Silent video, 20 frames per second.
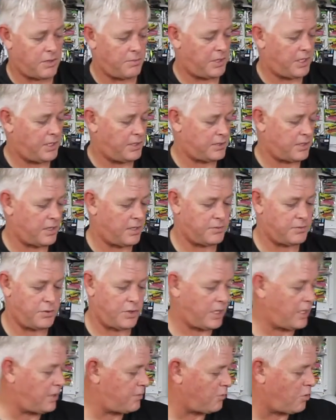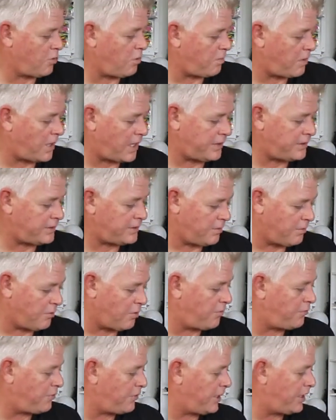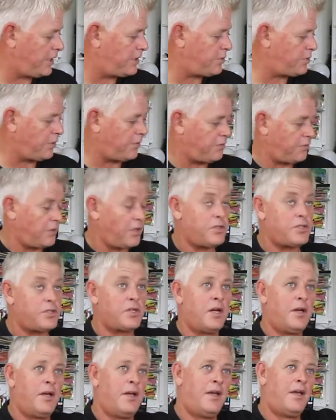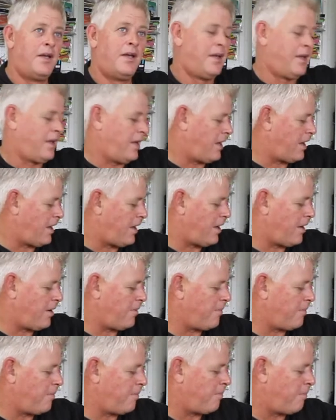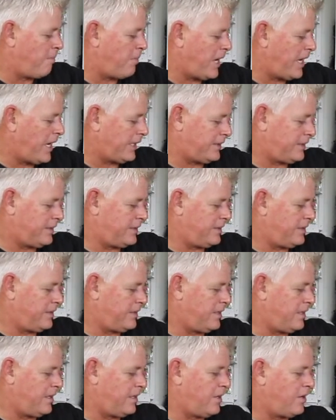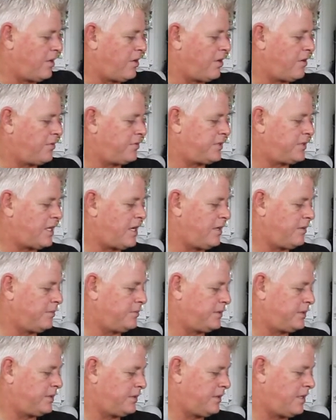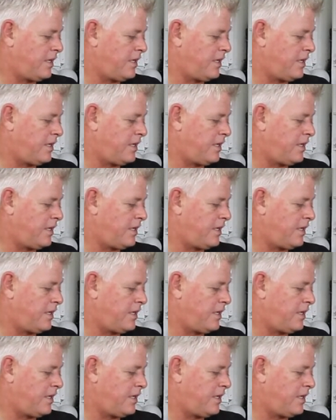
many times, we get more bites the more finesse we fish, but in a lot of times,